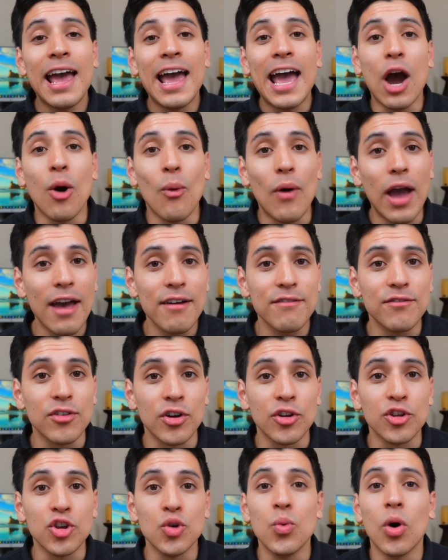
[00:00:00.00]

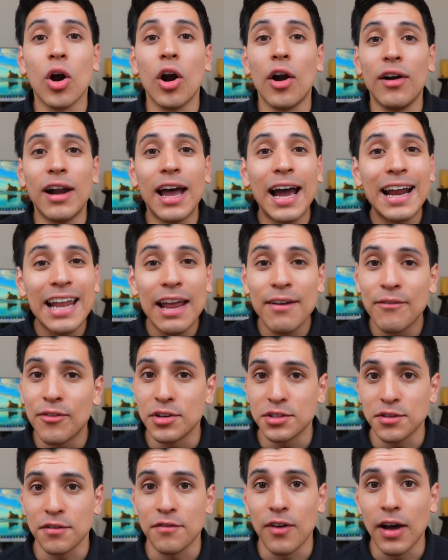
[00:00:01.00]
However, you are not
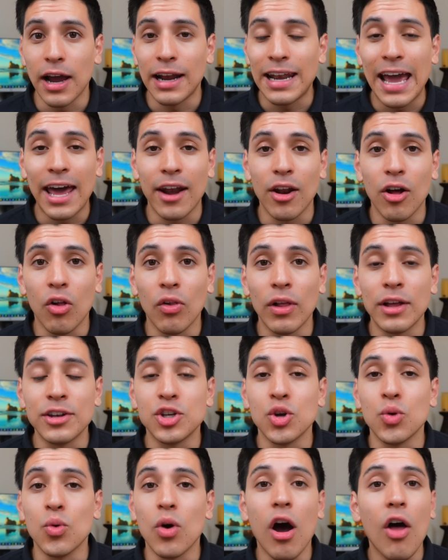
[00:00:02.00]
diversified at all
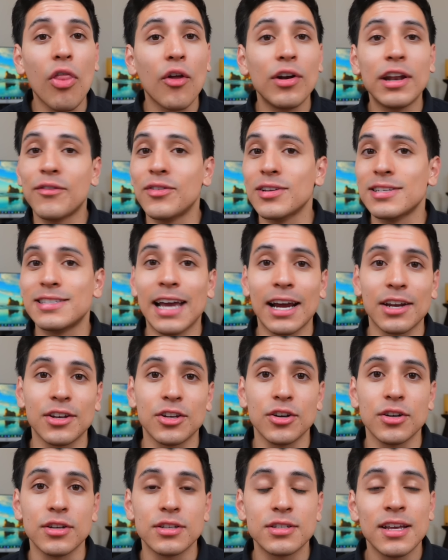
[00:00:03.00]
into other different
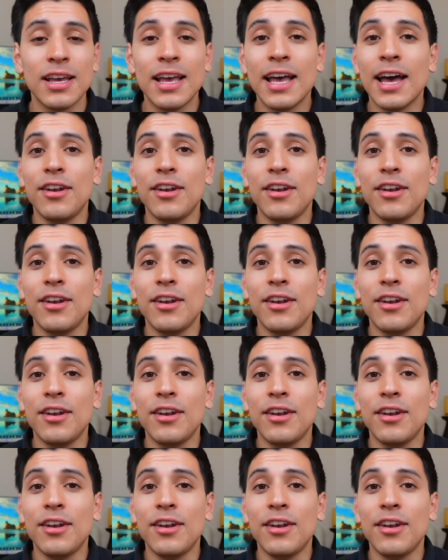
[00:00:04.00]
sectors,